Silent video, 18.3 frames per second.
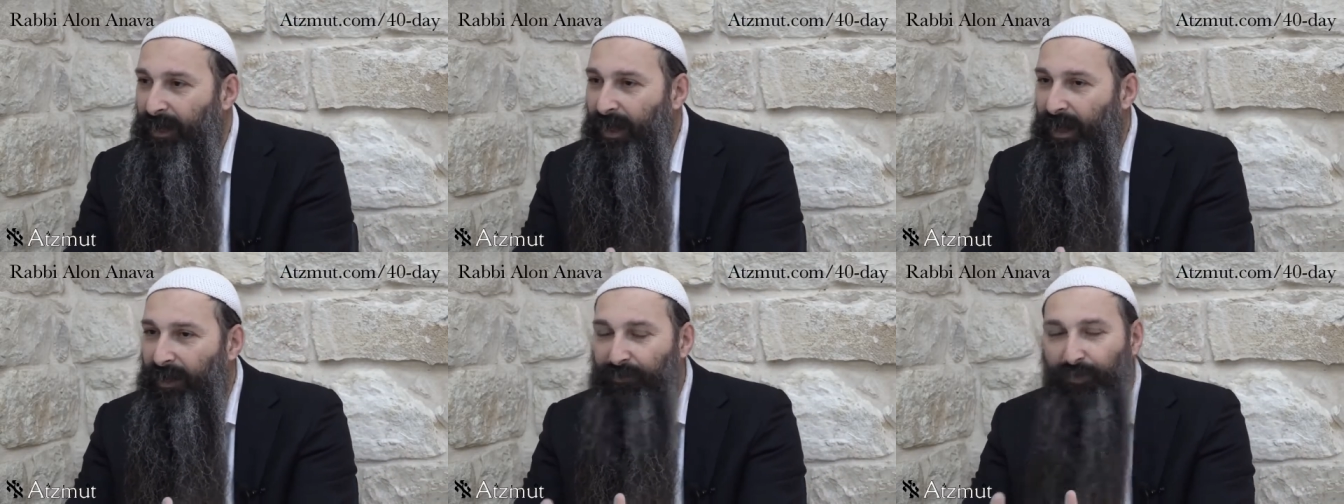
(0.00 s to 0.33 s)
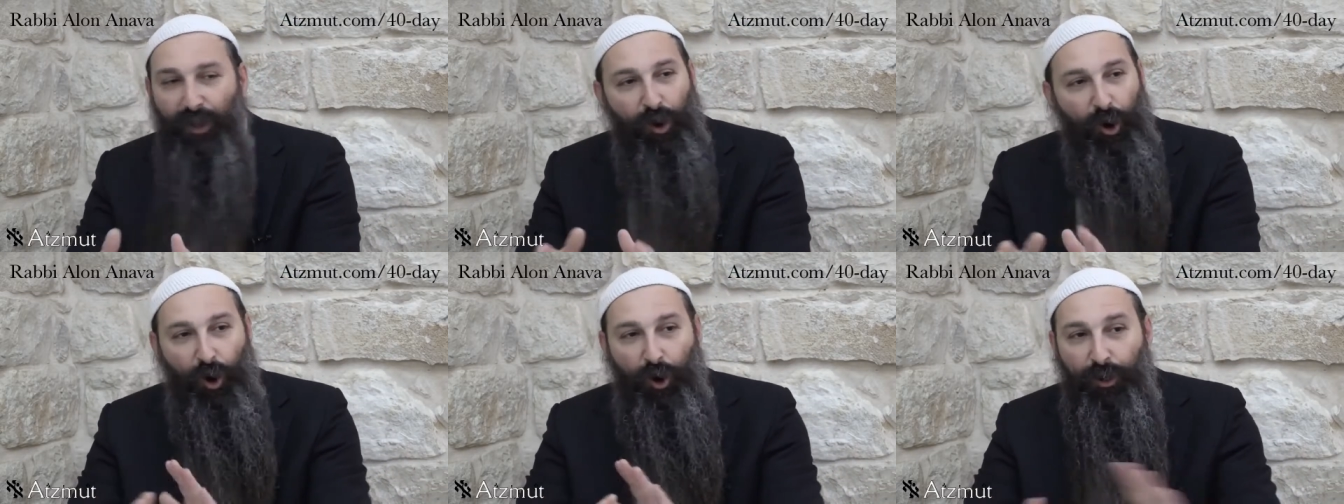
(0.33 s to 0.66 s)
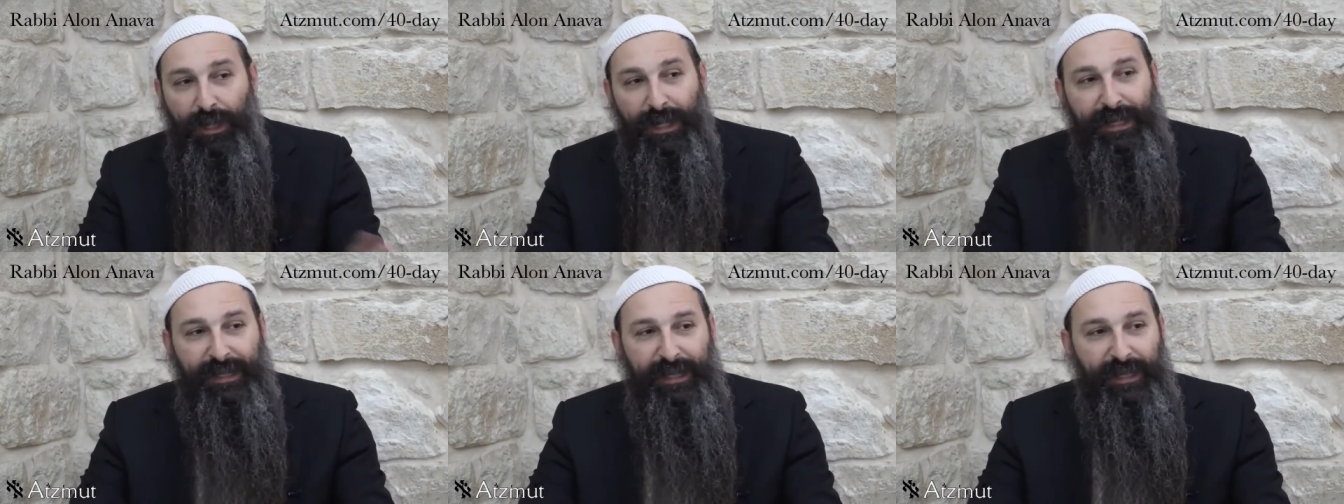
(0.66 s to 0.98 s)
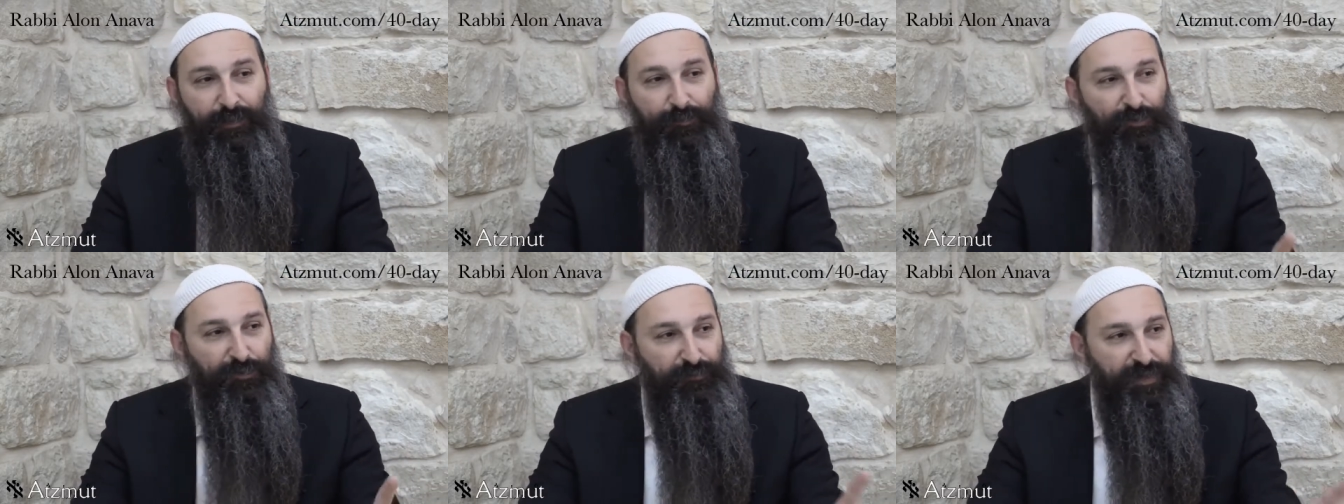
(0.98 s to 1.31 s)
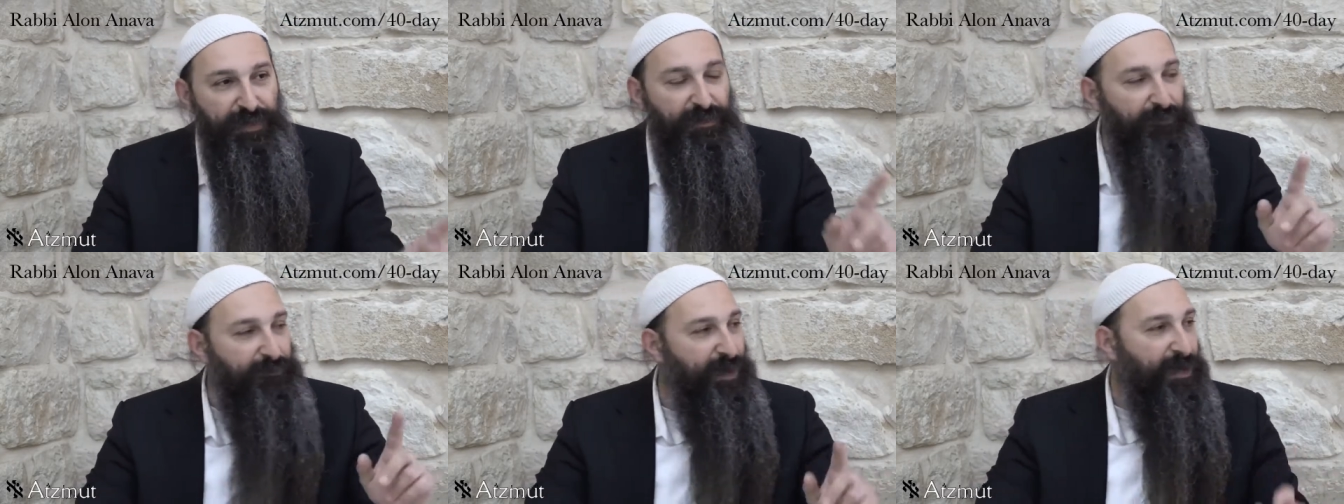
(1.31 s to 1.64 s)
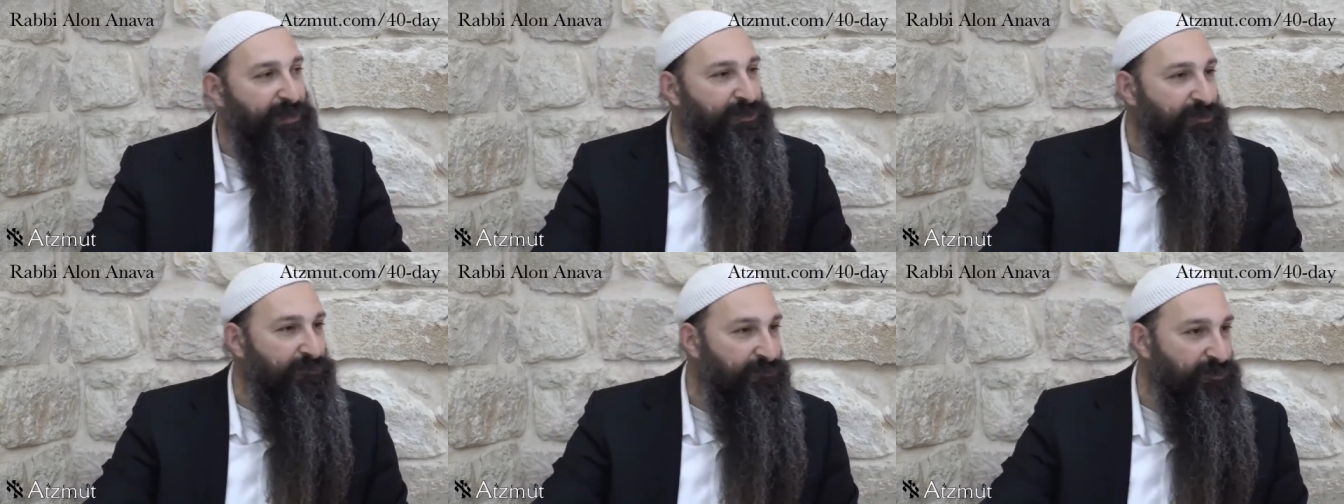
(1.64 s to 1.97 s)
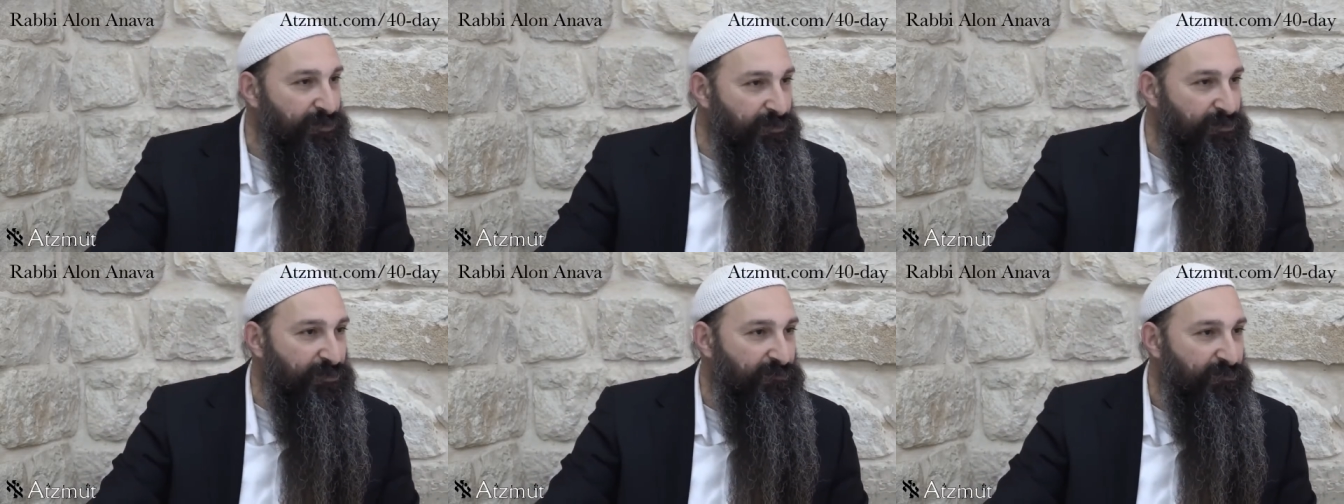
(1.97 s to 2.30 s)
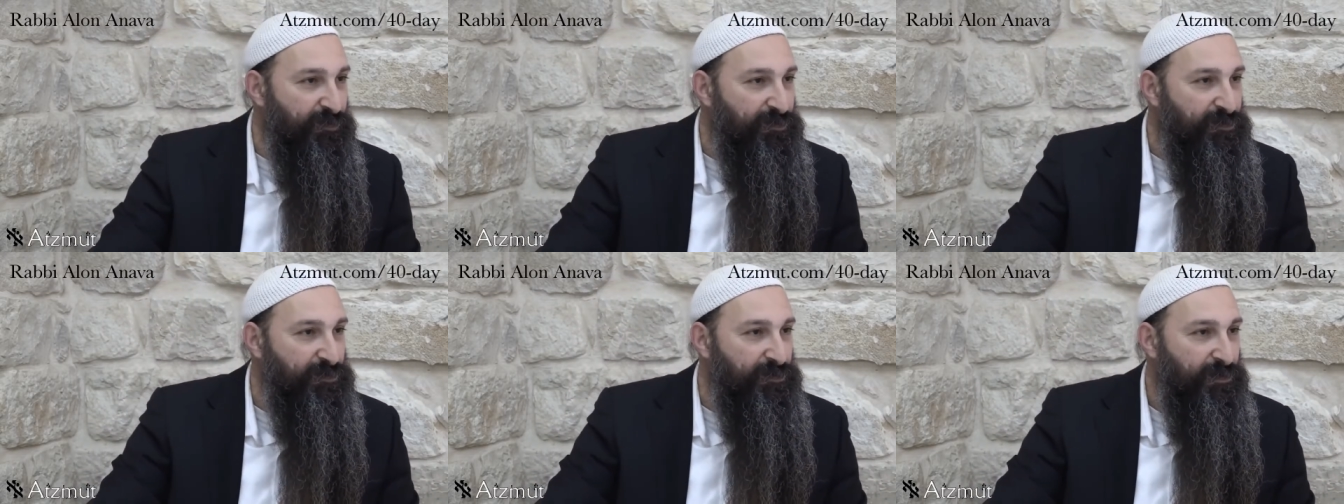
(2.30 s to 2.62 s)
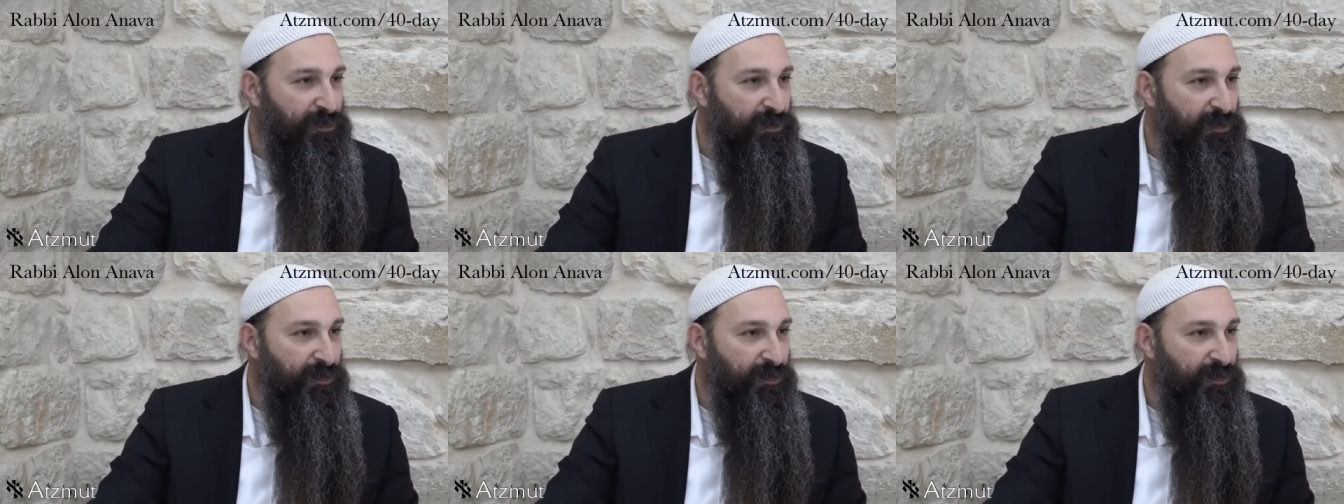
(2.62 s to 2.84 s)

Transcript: and the only king will be the master of the universe.